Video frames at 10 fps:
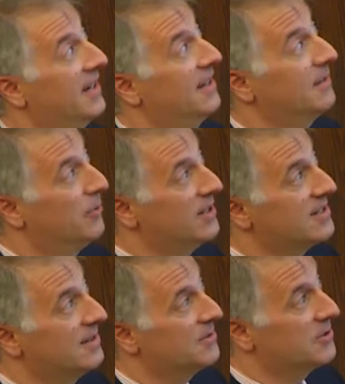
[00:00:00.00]
A, the
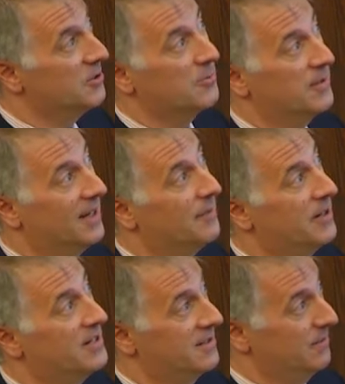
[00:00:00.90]
brainstem stroke, but not
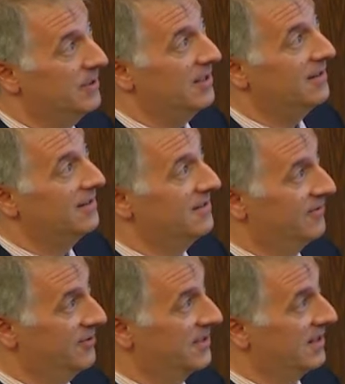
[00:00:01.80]
patient B, the
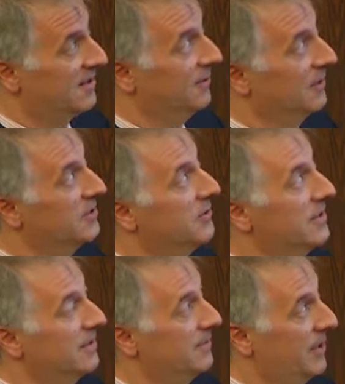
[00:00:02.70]
diffuse axonal
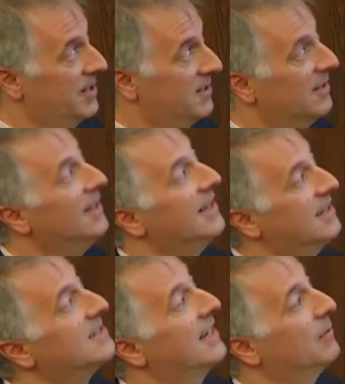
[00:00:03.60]
injury patient,
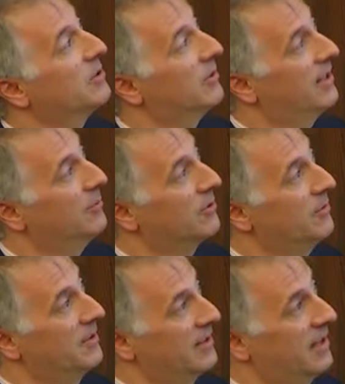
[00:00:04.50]
established reliable
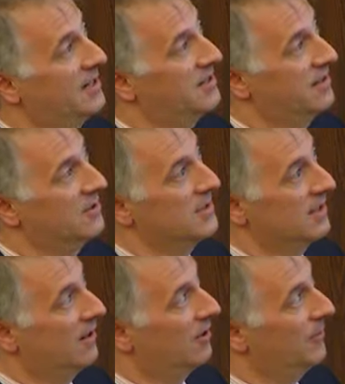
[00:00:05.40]
communication
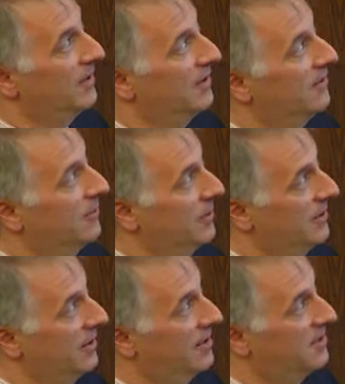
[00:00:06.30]
using augmentative
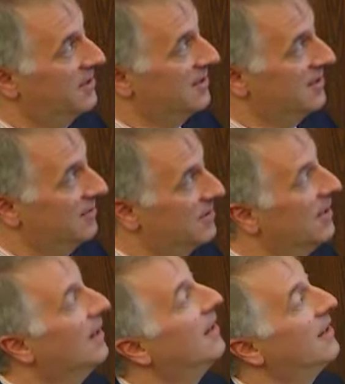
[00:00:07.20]
communication systems.
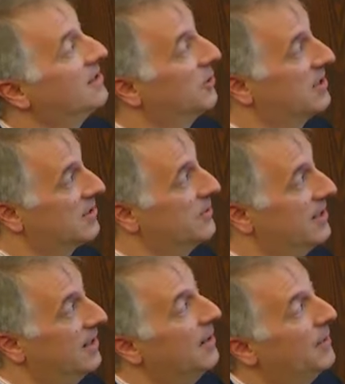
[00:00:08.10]
Choice
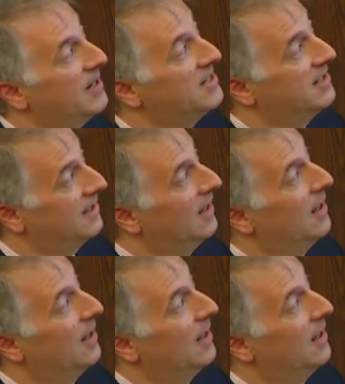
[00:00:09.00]
three, patient